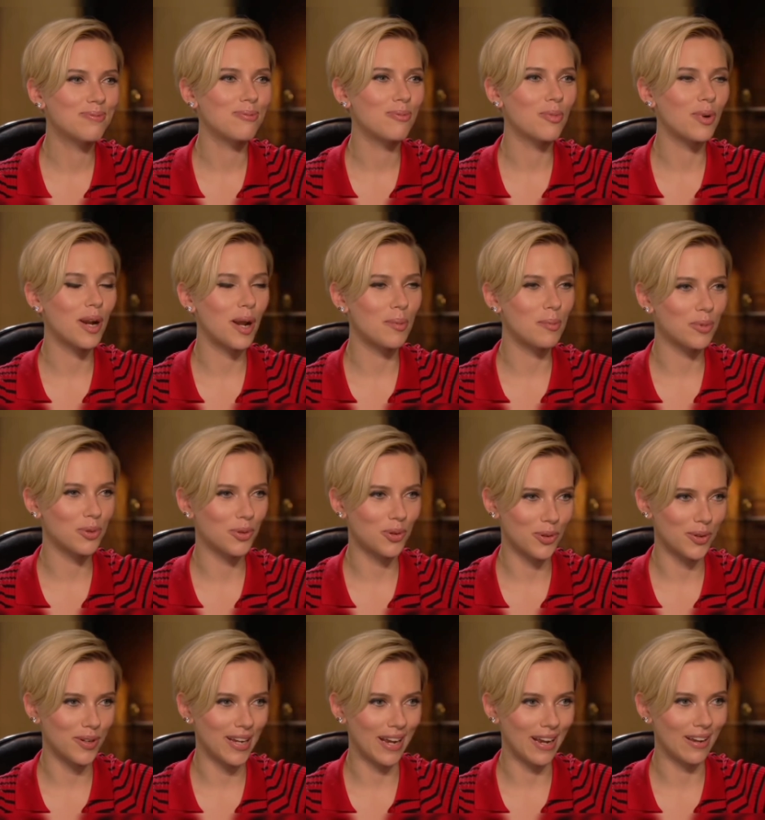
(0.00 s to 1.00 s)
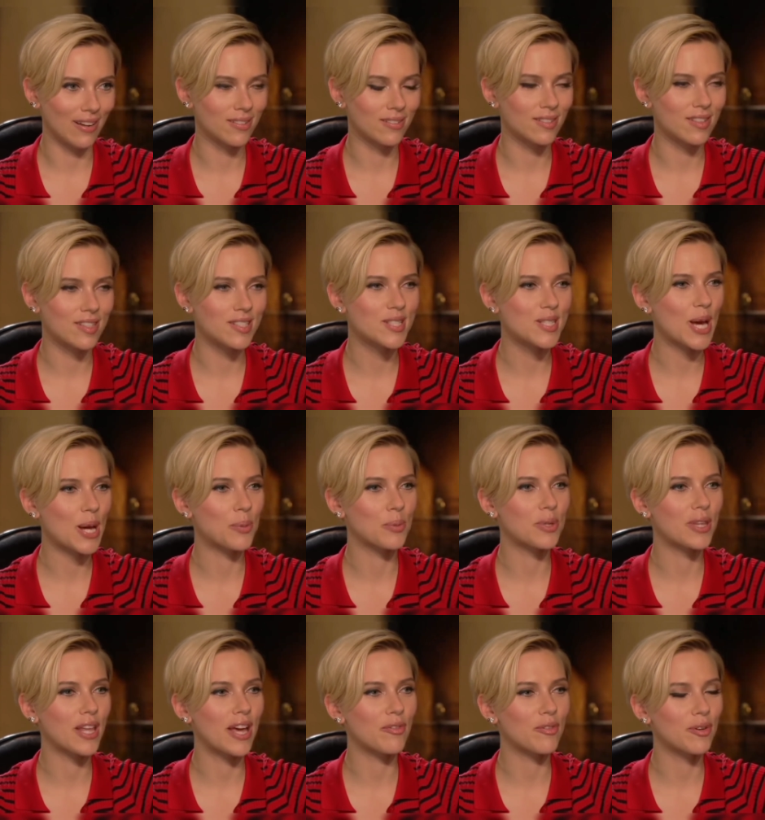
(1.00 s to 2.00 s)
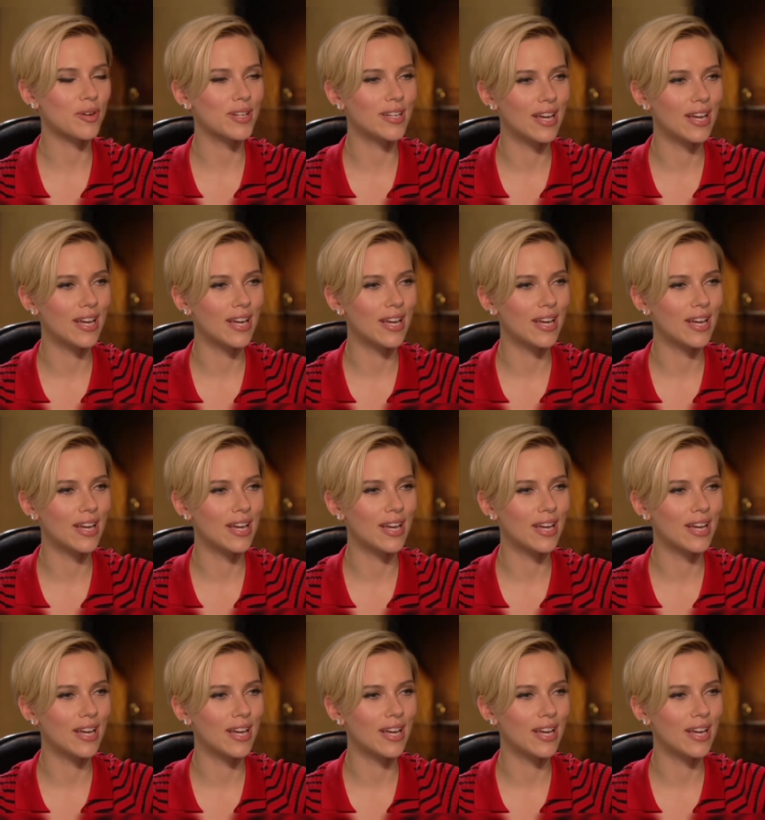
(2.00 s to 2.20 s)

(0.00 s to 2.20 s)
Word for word: what I'm learning is that with every